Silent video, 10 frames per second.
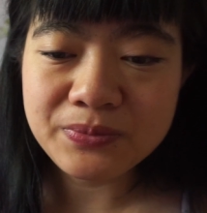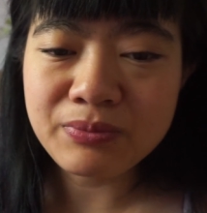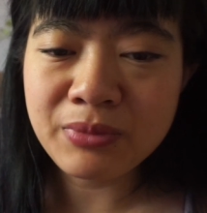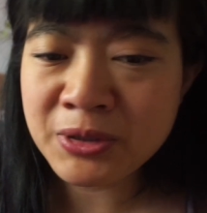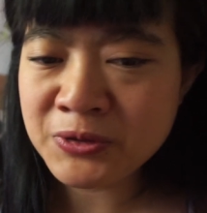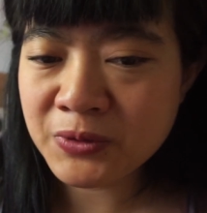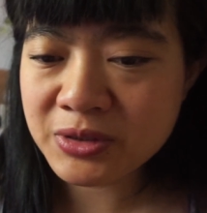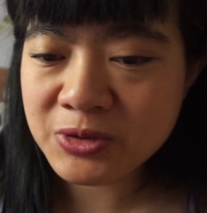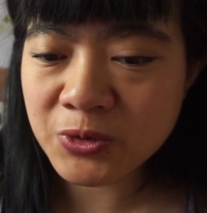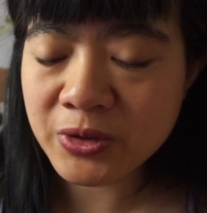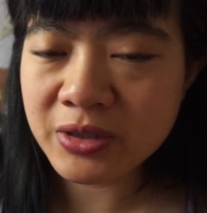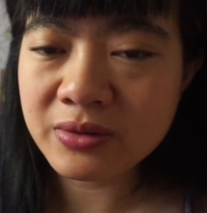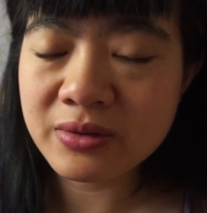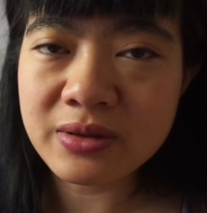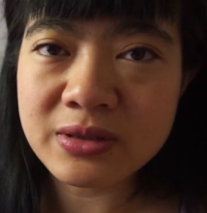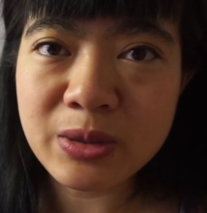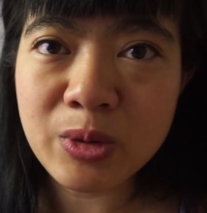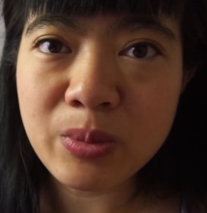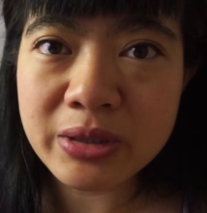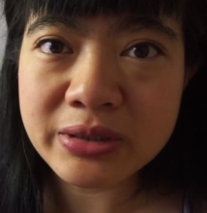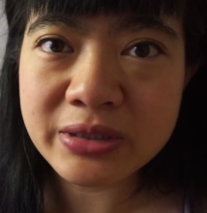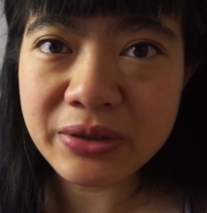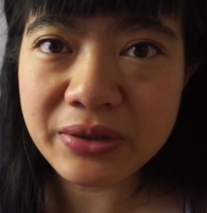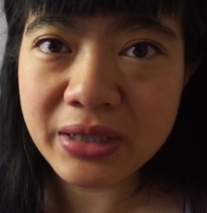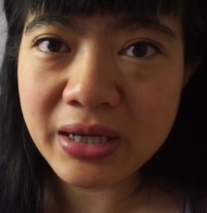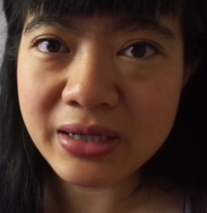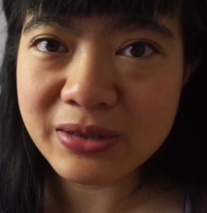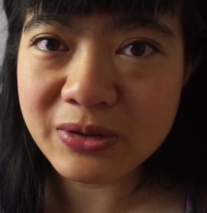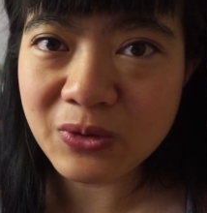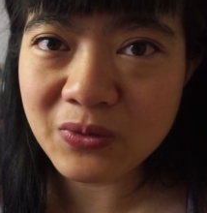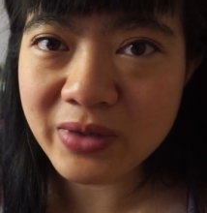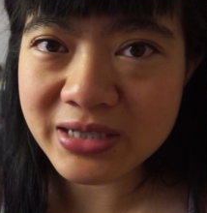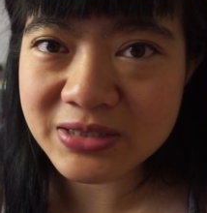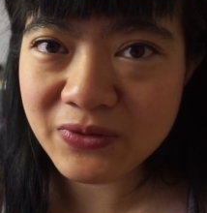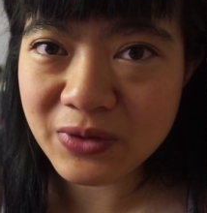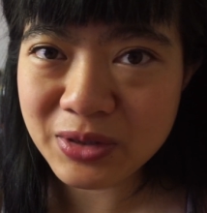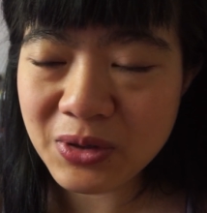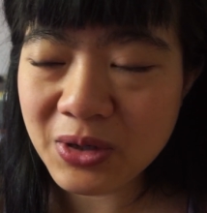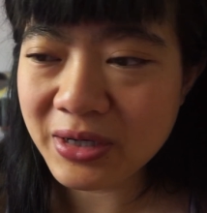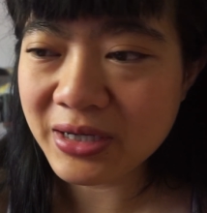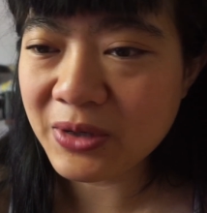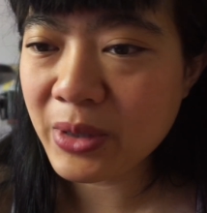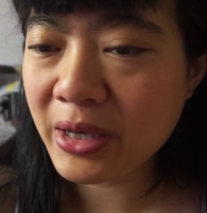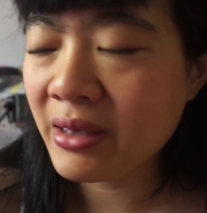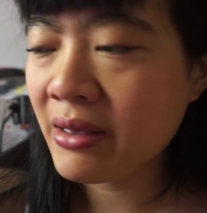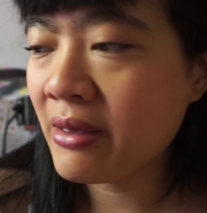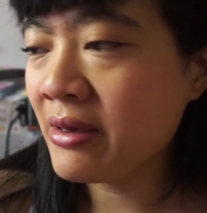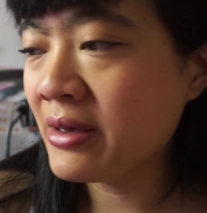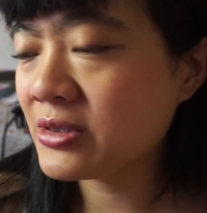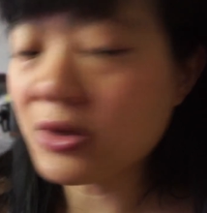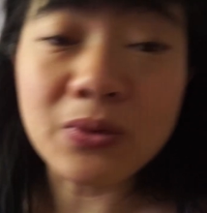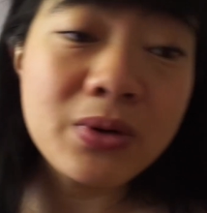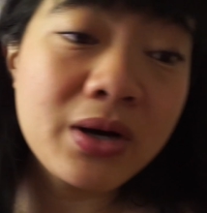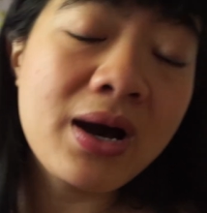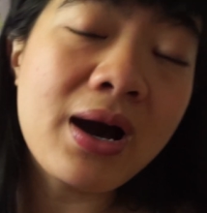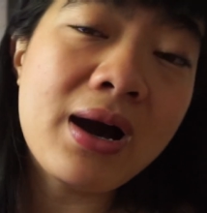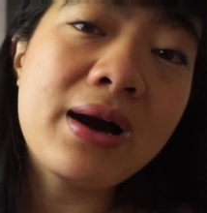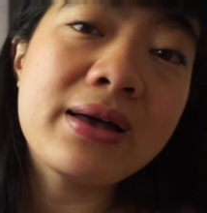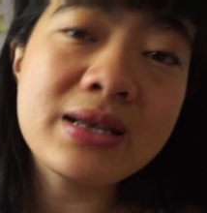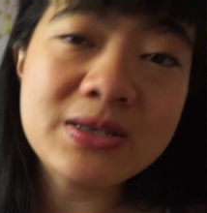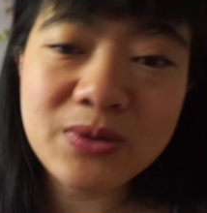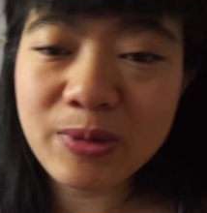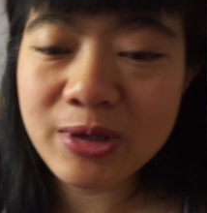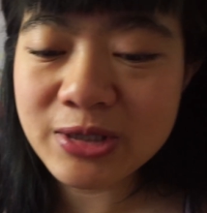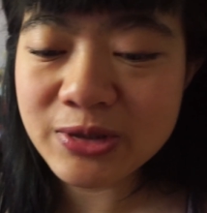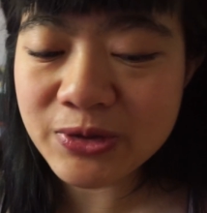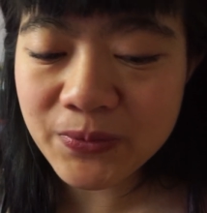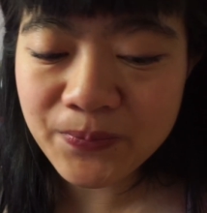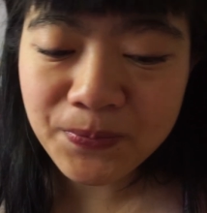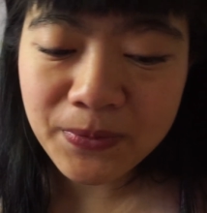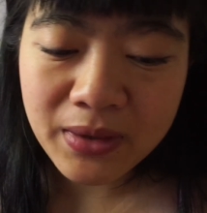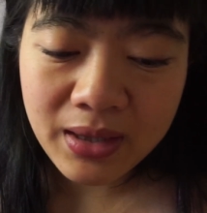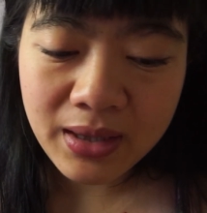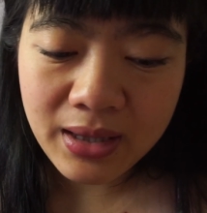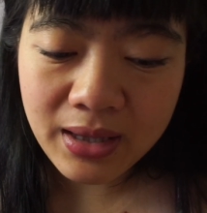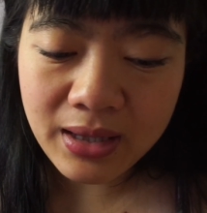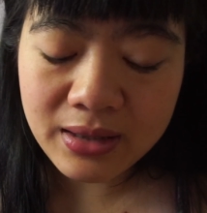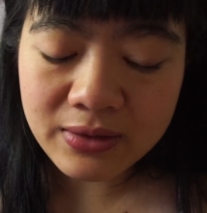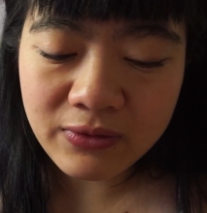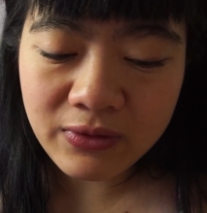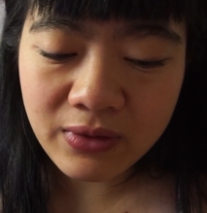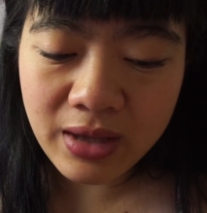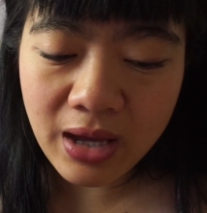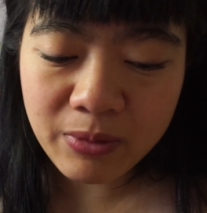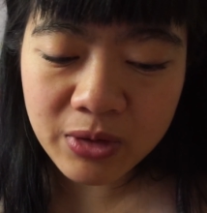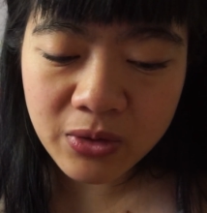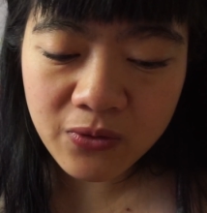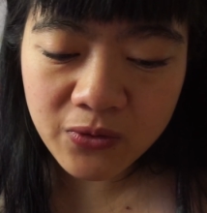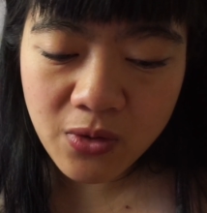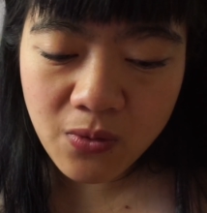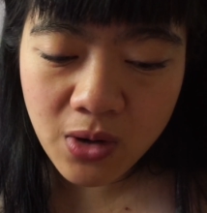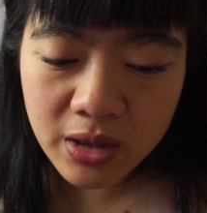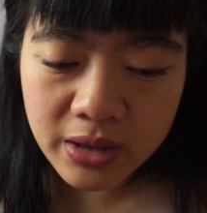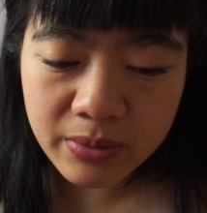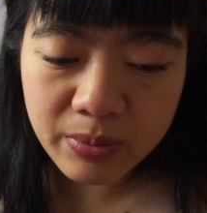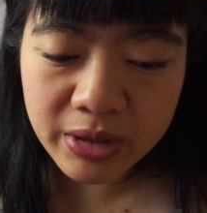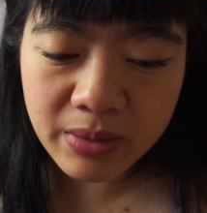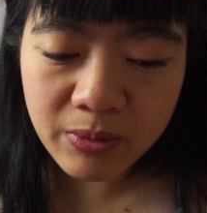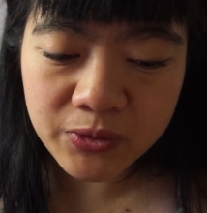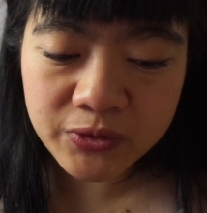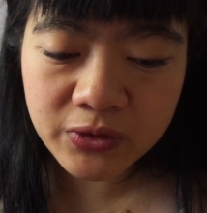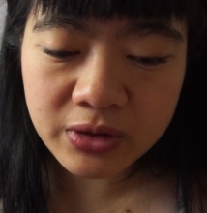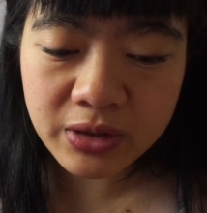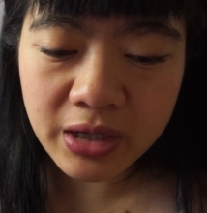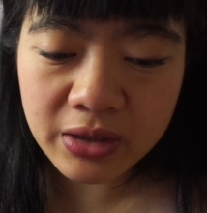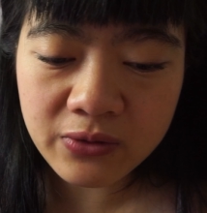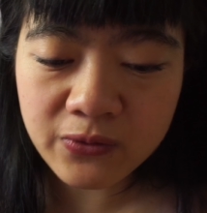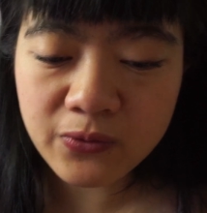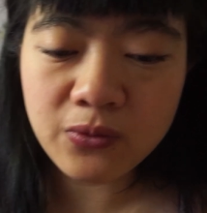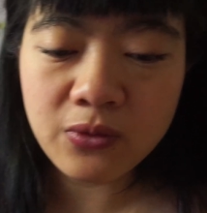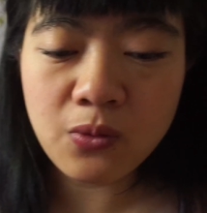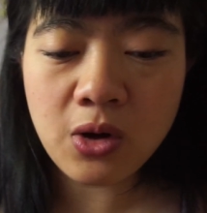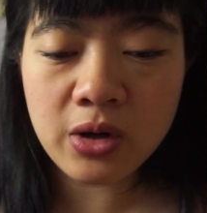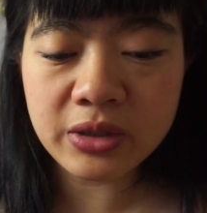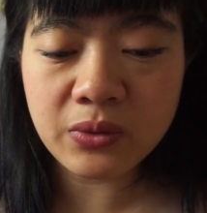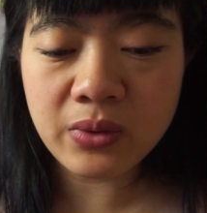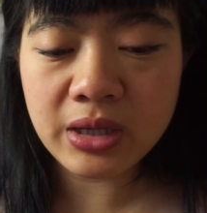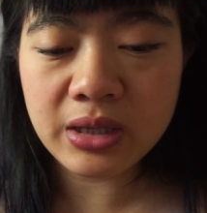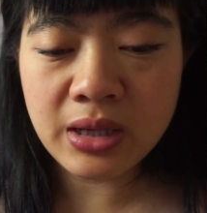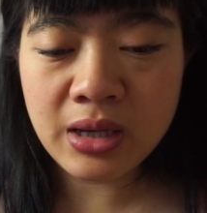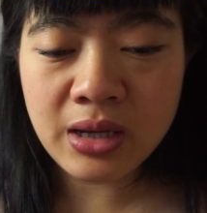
Might as well enjoy it. The summer months here in Canada don't last very long anyway. So that's what I'm going to do. And yeah, I'm going to go for a walk, but I'm also going to kind of walk in a way